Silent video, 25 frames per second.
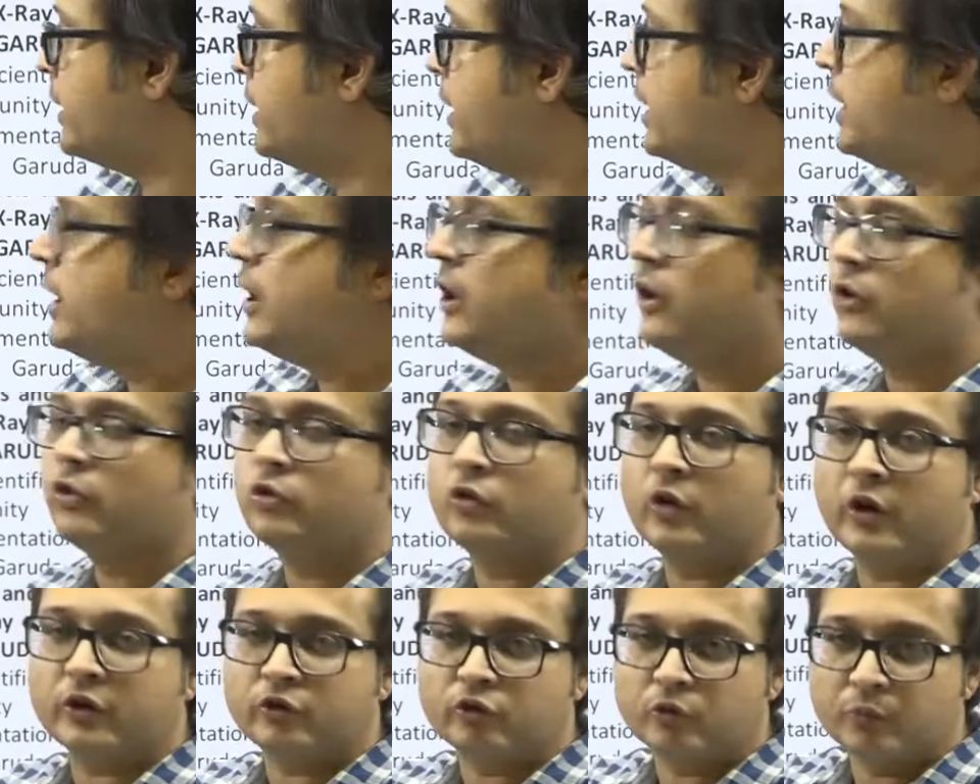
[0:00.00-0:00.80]
so as to
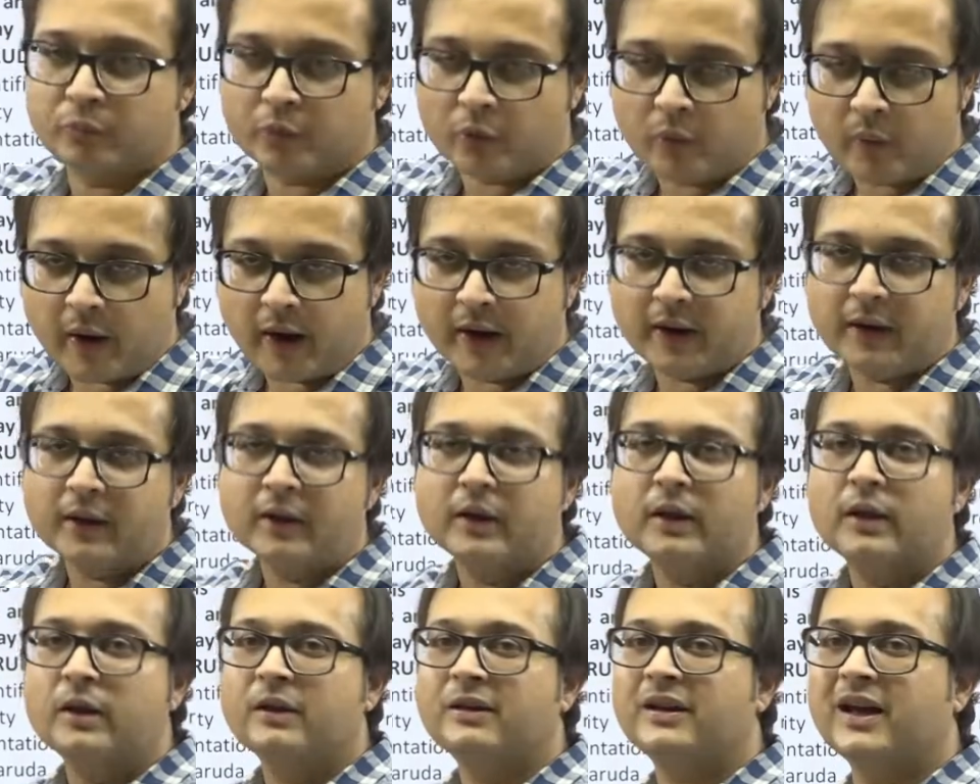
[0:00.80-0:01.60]
provide
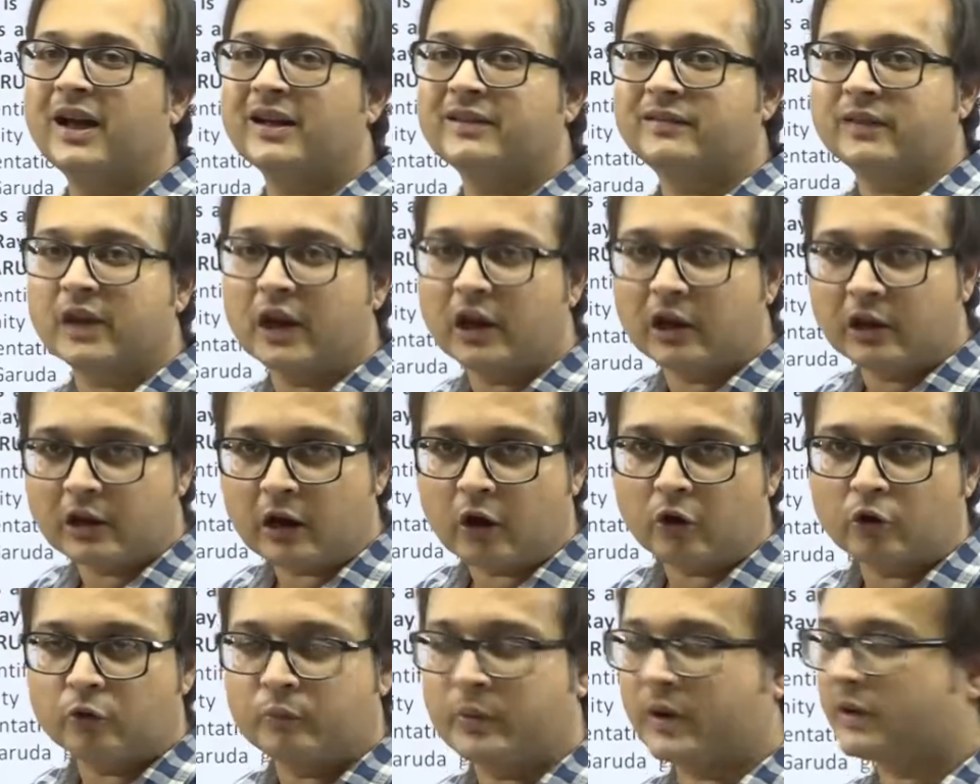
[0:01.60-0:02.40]
large-scale
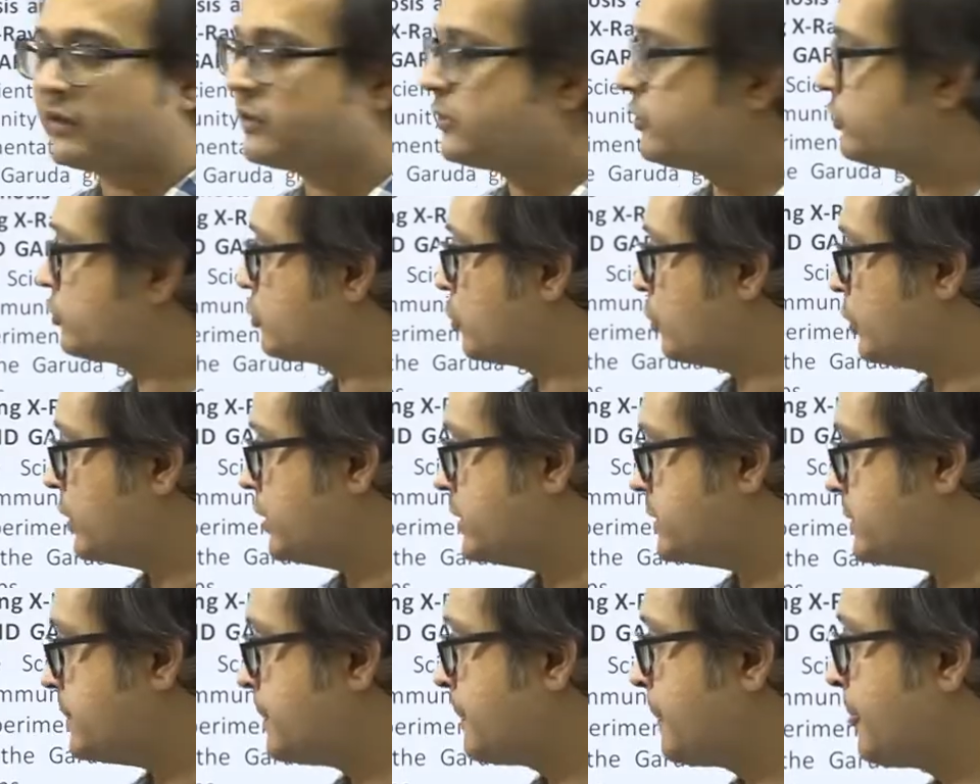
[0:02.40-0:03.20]
cloud-based storage.
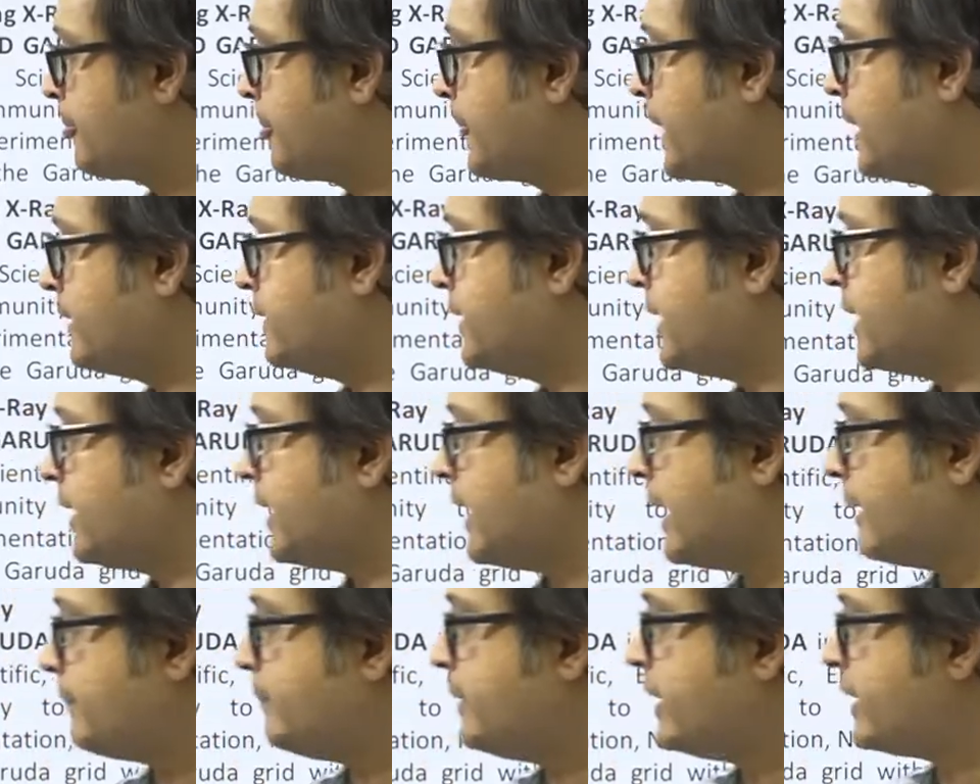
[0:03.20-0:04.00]
Then
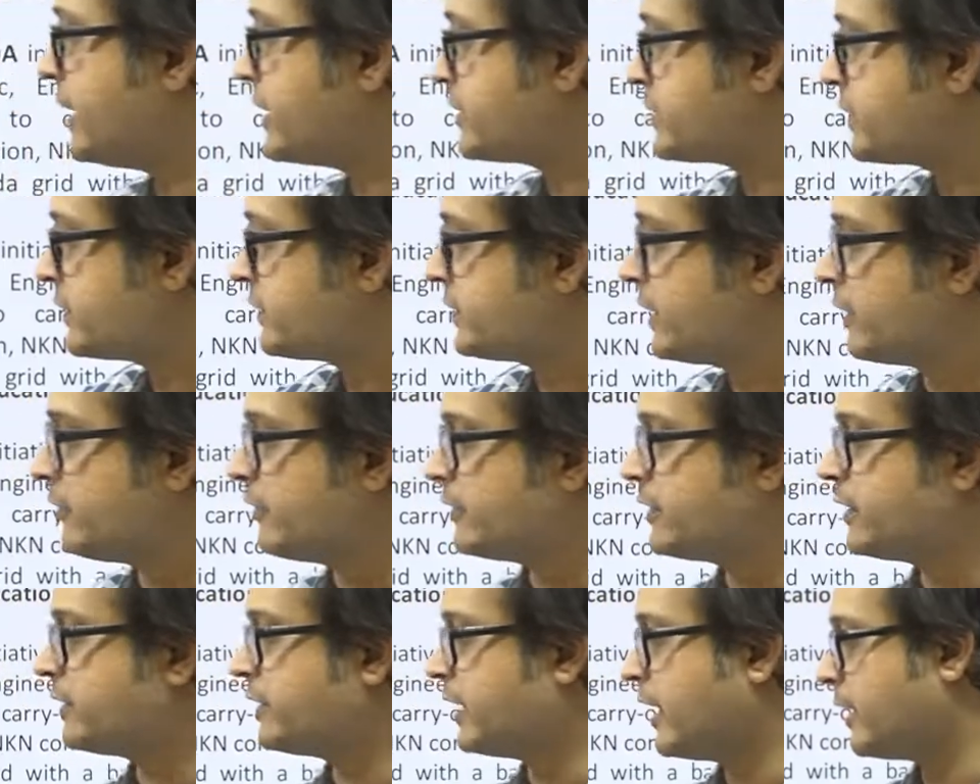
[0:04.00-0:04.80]
application services
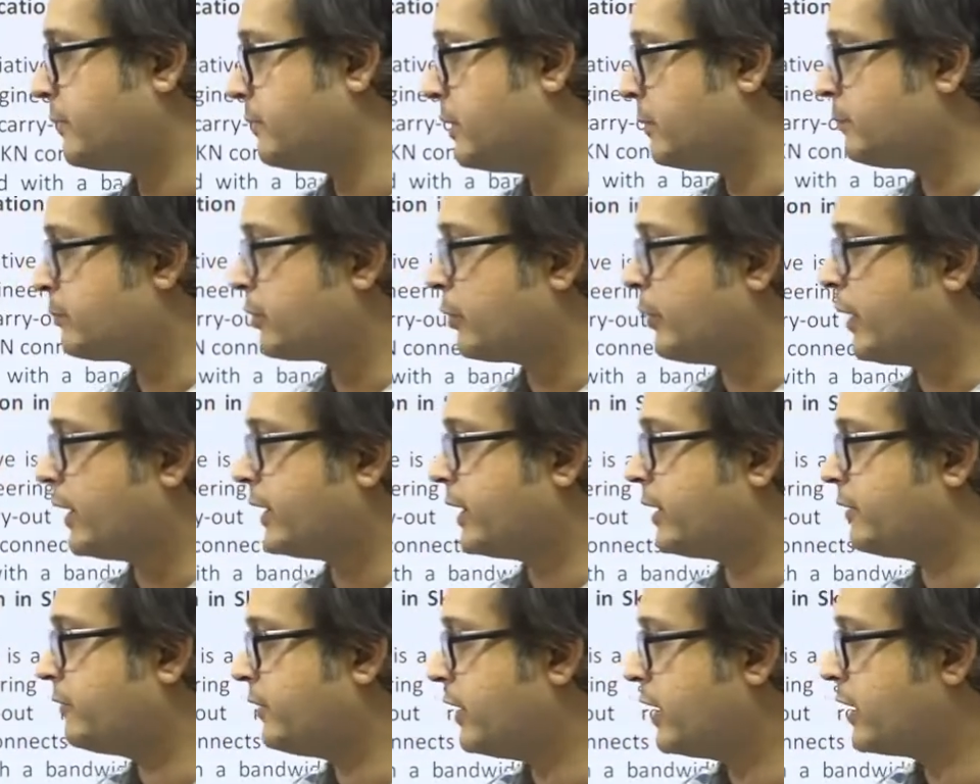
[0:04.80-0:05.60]
are being provided,
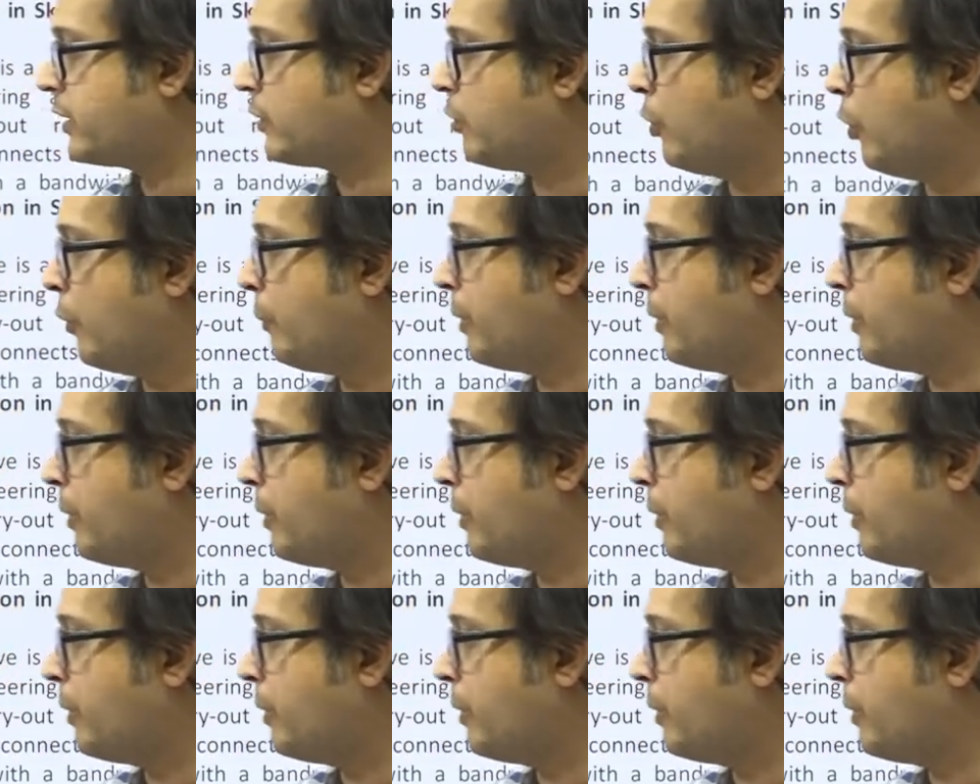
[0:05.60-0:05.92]
where open